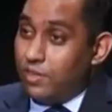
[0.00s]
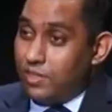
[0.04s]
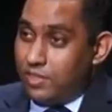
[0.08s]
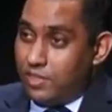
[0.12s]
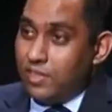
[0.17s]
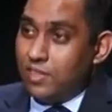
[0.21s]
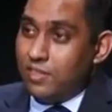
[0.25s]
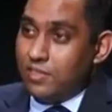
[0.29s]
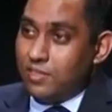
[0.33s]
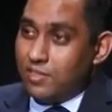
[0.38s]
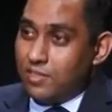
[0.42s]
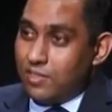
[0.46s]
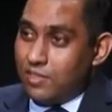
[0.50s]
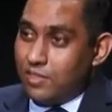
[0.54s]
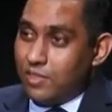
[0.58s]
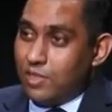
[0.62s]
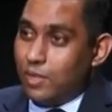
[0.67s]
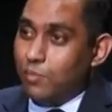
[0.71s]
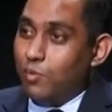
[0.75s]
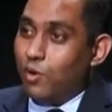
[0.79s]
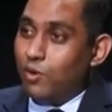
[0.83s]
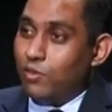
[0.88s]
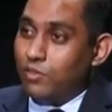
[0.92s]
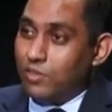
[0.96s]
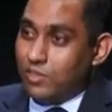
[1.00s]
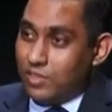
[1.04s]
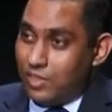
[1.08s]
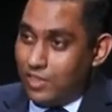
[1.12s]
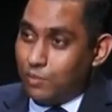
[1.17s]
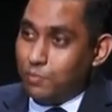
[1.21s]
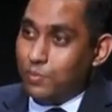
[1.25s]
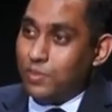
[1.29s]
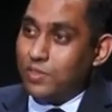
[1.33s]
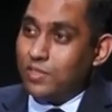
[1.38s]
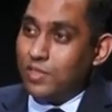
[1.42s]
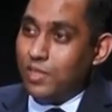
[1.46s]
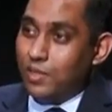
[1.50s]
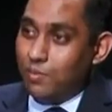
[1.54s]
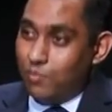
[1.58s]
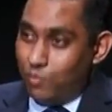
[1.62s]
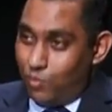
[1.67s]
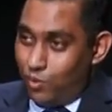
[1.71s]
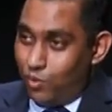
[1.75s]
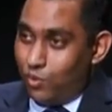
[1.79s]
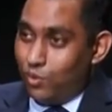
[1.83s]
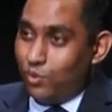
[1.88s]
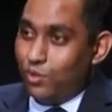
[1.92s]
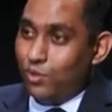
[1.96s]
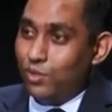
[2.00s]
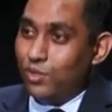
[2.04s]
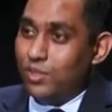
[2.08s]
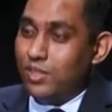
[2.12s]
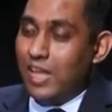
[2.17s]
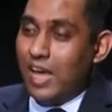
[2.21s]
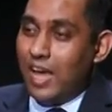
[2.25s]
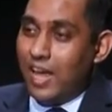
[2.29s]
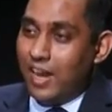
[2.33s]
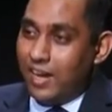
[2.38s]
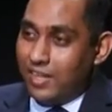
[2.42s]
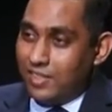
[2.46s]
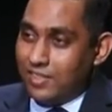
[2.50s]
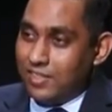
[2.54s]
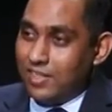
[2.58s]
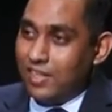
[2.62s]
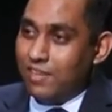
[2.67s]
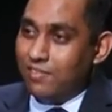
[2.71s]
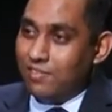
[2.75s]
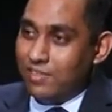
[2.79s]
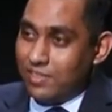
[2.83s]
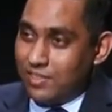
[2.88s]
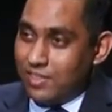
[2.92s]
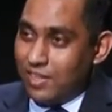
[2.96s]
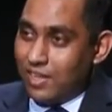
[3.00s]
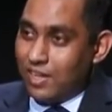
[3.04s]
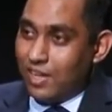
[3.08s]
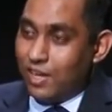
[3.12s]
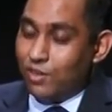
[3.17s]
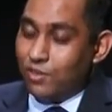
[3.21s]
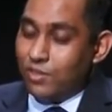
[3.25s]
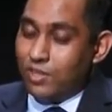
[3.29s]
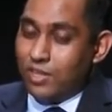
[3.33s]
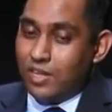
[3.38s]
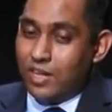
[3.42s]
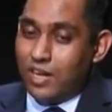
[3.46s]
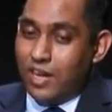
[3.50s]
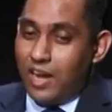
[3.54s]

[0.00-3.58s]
is about 6% more than a savings account,